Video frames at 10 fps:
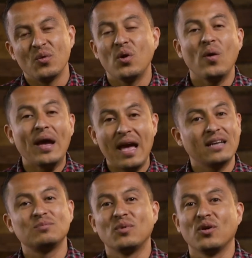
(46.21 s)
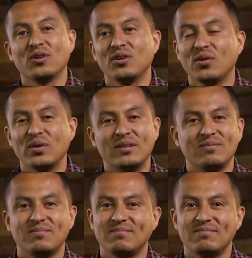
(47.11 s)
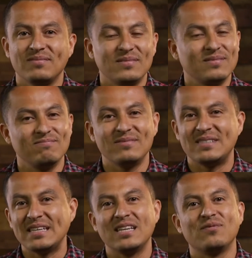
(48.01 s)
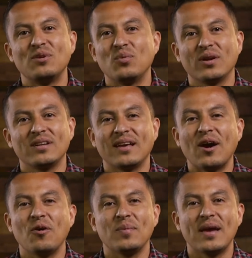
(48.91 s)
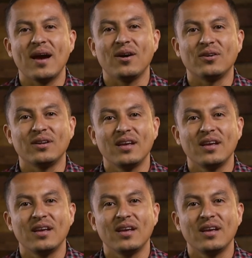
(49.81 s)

Well, I asked Mario and seeing if he wanted to help me out.